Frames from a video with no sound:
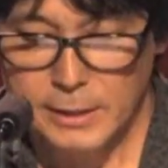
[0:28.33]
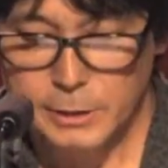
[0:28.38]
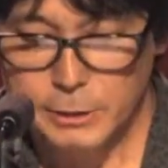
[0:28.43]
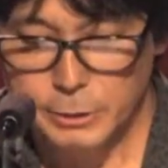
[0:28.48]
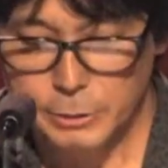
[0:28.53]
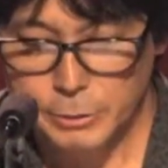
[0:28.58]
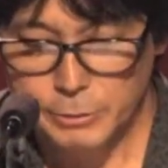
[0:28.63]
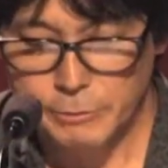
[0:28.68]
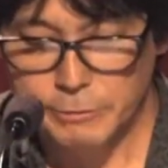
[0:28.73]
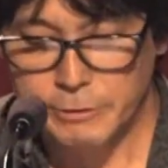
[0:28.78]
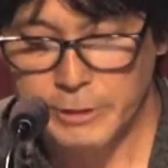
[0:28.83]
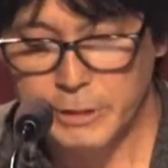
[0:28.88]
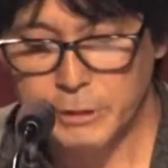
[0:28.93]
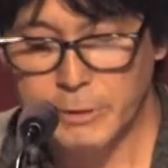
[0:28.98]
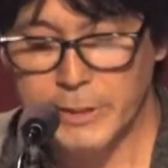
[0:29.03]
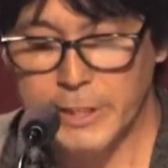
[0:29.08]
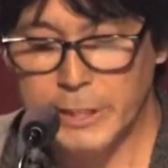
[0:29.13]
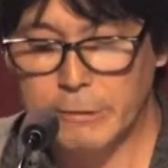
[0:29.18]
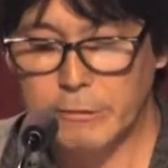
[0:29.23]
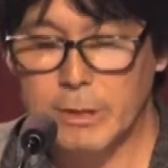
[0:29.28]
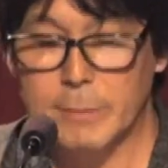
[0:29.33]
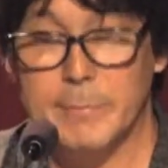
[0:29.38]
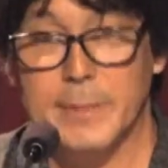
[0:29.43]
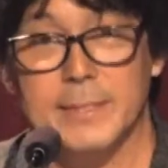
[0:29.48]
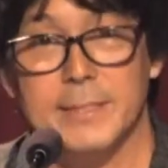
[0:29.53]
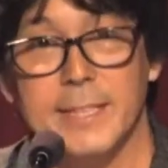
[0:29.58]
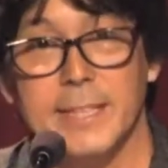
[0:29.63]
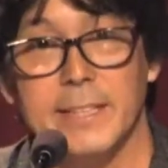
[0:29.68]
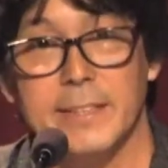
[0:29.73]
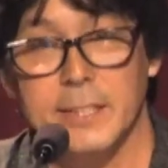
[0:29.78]
free trade
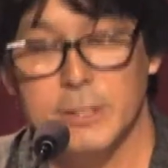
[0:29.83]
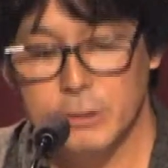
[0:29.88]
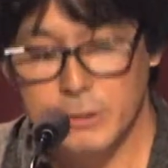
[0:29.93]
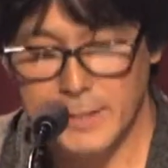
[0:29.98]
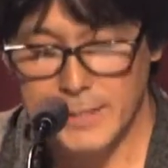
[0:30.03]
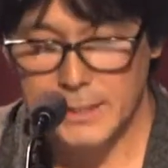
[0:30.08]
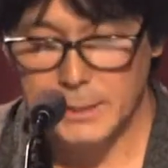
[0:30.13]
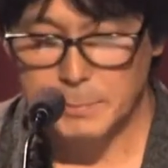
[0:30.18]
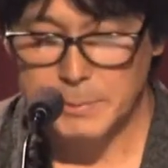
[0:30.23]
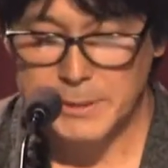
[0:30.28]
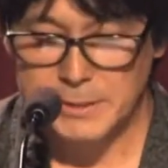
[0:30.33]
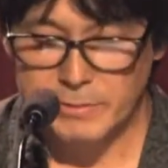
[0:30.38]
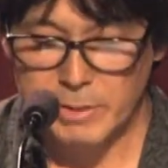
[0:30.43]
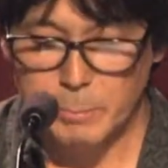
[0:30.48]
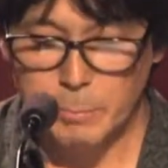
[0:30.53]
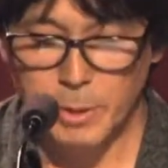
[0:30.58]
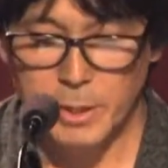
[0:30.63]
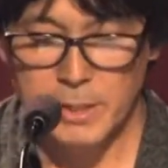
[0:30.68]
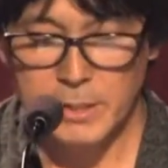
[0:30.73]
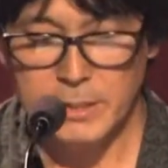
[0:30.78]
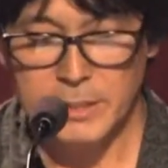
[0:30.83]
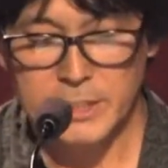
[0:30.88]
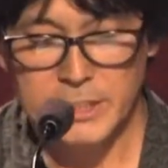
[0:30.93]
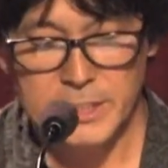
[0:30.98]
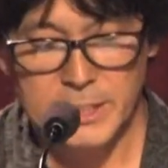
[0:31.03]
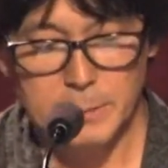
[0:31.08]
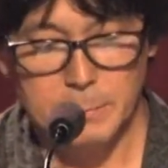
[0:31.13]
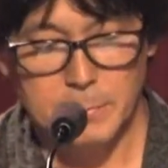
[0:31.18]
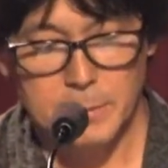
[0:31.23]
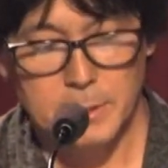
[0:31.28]
agreements like the Trans-Pacific
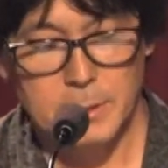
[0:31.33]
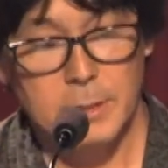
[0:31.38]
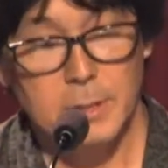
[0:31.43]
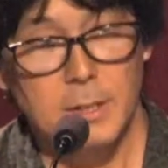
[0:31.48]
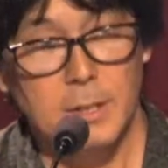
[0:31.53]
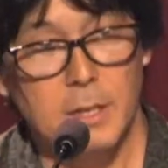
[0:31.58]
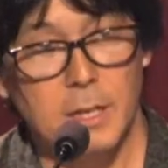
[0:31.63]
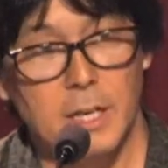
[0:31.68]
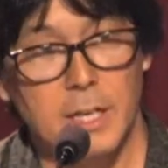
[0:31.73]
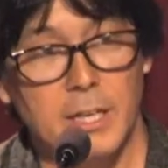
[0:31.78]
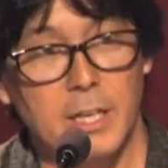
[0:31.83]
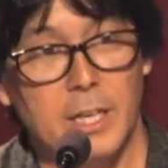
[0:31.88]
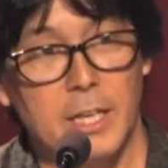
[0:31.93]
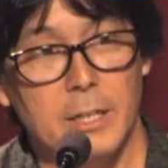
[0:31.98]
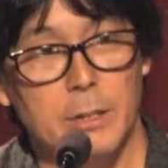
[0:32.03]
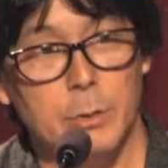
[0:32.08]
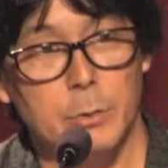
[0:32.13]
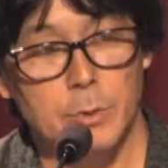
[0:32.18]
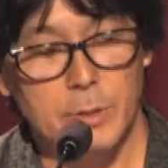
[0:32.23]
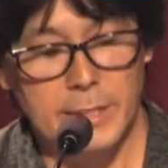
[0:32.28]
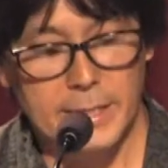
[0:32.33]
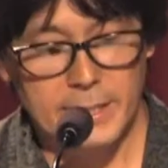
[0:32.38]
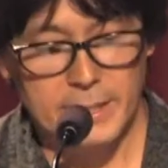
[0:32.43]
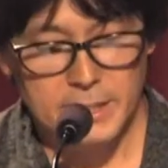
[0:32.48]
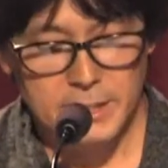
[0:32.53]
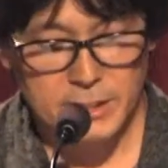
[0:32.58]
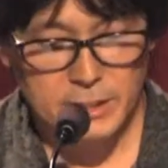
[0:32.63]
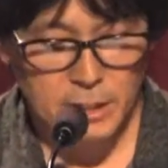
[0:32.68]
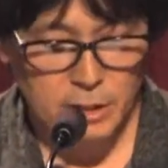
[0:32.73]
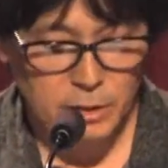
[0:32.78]
Partnership, are not only an
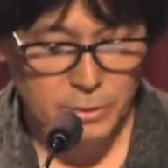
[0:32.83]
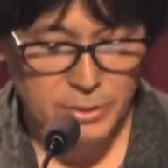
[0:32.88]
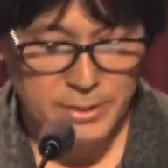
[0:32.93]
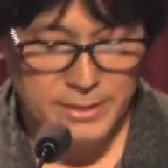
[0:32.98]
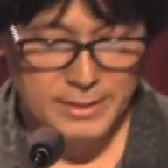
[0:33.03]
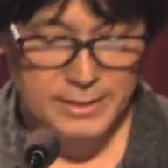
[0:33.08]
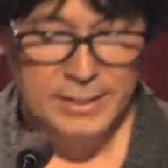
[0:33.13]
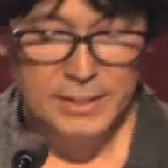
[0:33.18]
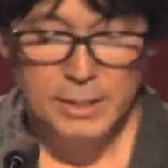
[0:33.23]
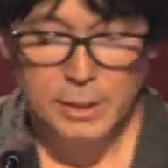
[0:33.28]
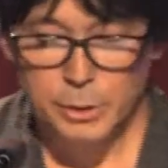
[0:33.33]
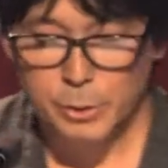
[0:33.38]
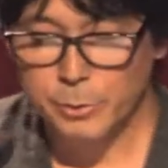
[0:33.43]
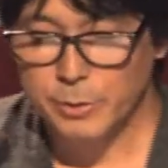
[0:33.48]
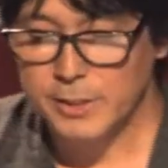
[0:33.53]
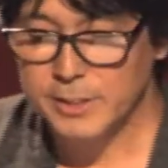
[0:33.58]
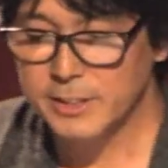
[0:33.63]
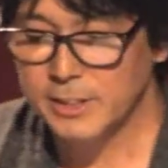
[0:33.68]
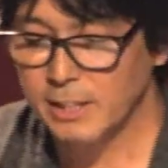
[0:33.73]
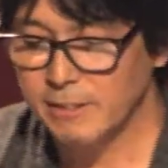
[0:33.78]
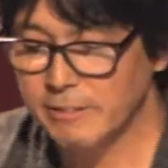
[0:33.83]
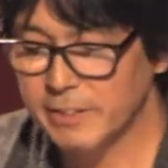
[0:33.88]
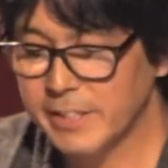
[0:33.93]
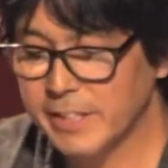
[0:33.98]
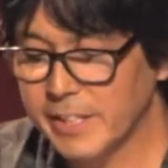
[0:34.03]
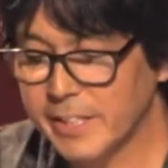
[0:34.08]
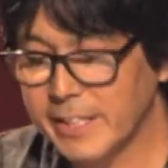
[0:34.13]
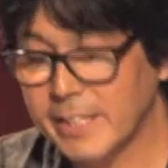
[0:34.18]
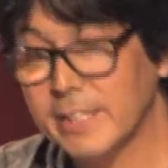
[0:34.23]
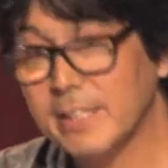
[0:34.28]
assault to our
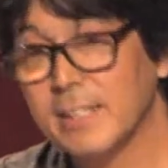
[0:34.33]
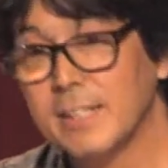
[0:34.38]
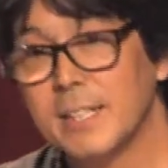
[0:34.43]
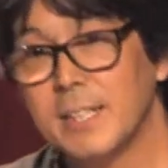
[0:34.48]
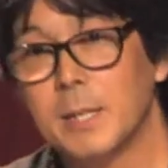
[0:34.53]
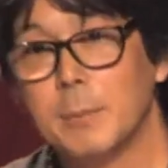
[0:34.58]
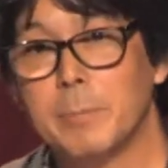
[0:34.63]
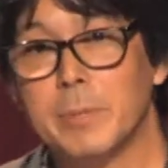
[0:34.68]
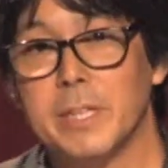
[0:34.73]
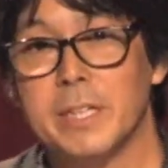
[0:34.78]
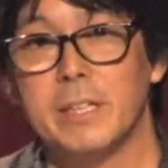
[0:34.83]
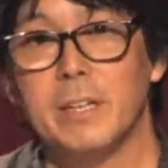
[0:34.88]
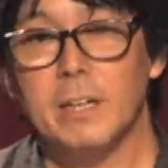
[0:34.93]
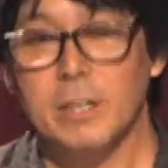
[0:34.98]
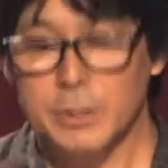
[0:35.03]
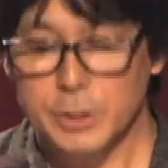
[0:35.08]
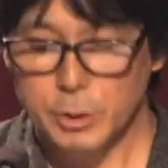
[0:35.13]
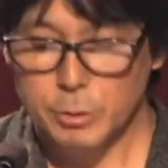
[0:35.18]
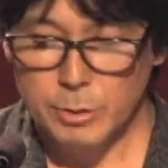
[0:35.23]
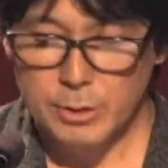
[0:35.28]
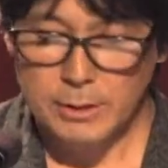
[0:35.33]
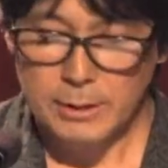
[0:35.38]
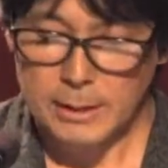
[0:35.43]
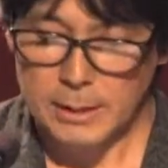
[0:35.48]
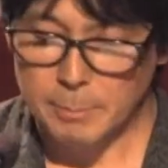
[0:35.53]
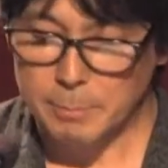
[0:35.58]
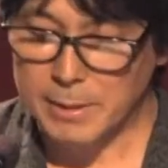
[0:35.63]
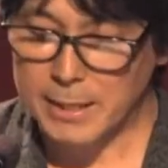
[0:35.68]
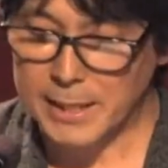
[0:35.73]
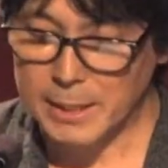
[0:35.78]
sovereignty, but also
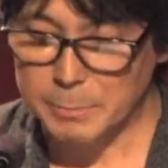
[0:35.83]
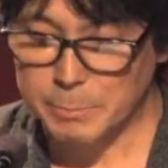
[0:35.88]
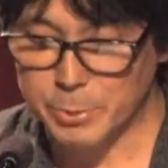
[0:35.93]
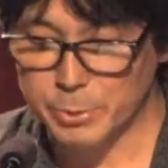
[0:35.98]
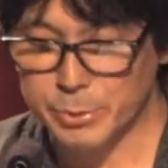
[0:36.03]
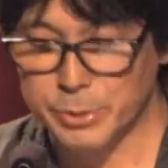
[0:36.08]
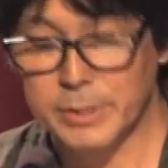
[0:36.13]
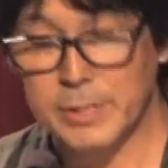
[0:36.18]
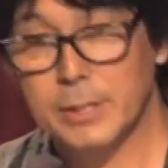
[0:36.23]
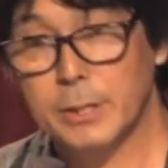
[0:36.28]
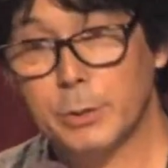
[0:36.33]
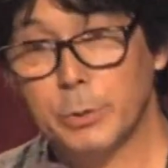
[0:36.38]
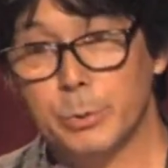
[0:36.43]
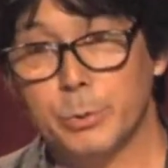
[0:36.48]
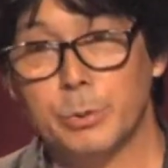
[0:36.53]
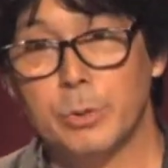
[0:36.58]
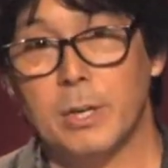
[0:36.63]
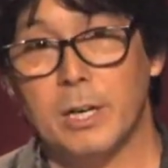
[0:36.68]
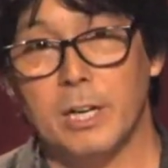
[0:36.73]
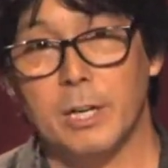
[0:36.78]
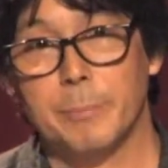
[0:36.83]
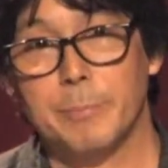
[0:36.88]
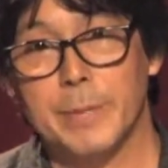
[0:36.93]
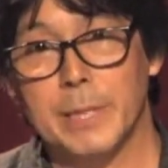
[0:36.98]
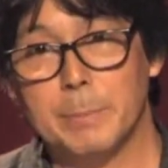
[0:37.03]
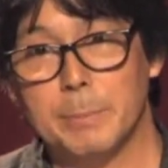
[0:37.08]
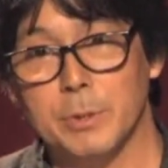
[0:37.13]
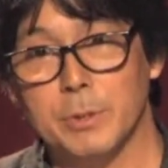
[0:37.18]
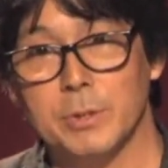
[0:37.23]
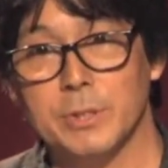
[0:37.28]
a black boot to our
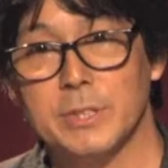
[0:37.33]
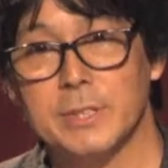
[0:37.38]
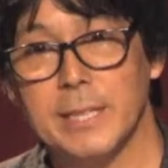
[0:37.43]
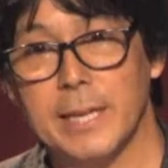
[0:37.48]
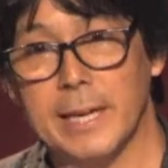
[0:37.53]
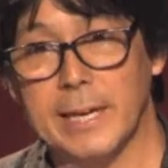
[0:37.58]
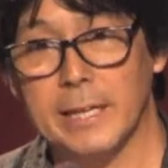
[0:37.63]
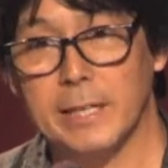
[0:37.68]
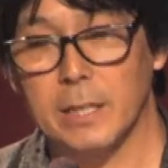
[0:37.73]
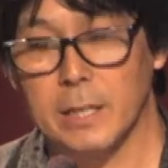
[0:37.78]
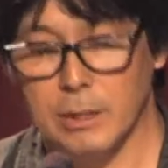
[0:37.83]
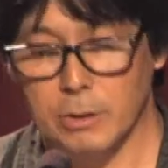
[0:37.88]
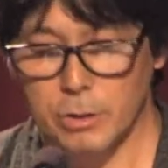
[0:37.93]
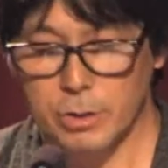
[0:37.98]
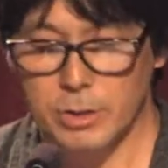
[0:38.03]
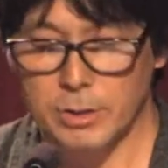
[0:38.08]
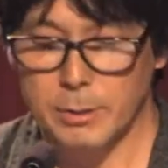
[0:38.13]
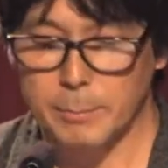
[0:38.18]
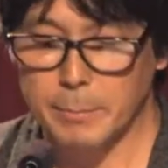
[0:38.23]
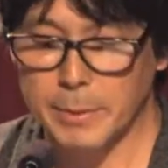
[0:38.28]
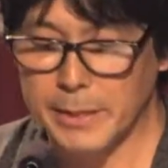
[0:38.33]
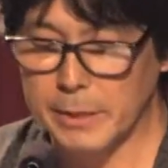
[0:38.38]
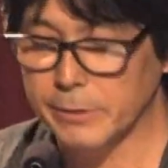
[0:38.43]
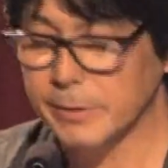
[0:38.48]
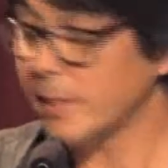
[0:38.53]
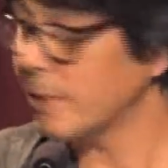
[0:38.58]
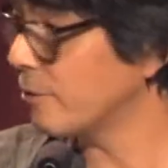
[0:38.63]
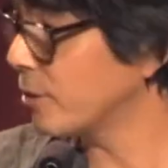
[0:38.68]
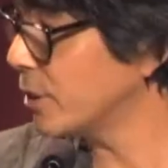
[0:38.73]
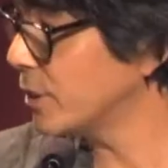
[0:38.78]
peoples and our
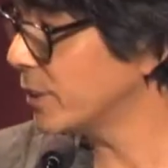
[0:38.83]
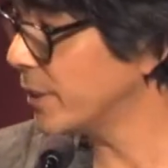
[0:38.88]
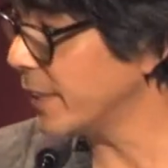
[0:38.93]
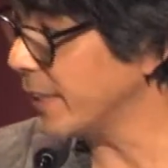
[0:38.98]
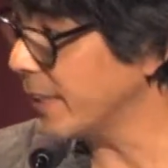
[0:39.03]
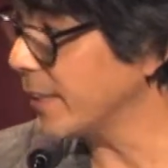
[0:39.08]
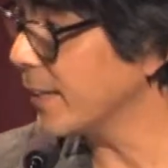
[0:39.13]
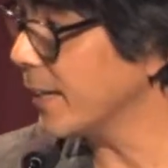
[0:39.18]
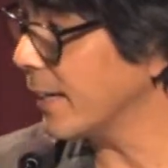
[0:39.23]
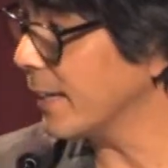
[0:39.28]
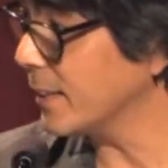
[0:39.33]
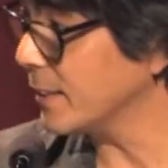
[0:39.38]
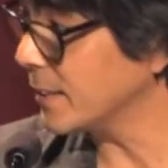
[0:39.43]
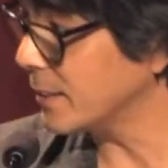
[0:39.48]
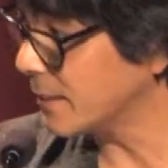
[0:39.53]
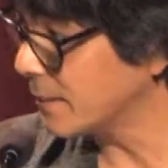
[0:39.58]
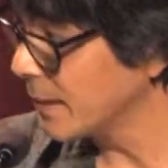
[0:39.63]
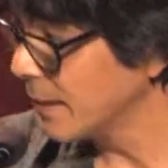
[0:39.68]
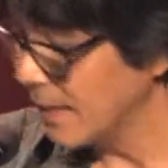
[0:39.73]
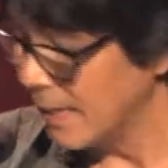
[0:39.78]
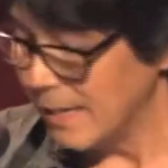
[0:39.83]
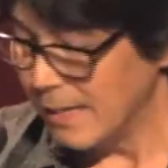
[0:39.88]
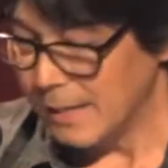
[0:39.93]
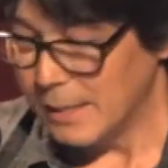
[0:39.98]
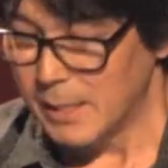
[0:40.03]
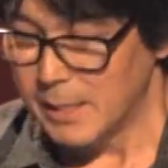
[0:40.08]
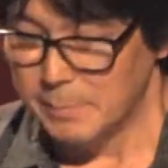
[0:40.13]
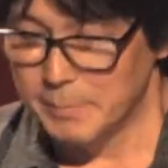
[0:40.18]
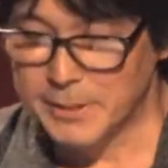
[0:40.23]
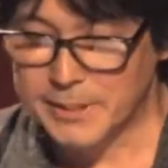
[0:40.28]
biodiversity, as
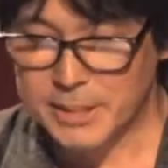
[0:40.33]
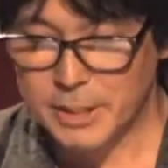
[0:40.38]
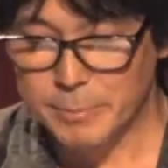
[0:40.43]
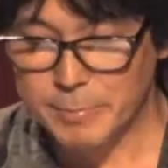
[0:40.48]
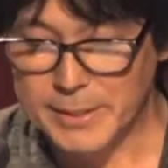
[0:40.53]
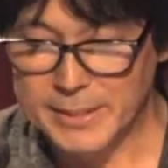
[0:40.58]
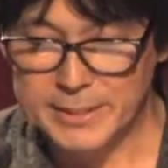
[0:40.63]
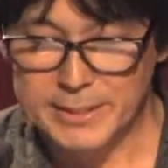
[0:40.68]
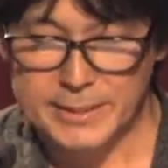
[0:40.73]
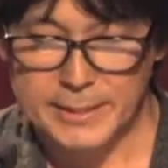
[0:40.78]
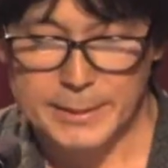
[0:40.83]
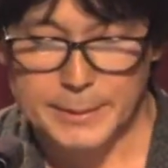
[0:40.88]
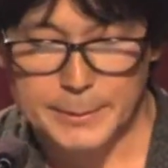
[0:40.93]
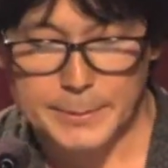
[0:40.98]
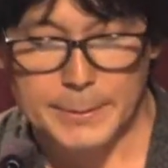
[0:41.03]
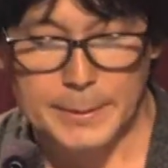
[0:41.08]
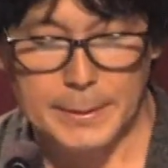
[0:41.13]
Michelle mentioned.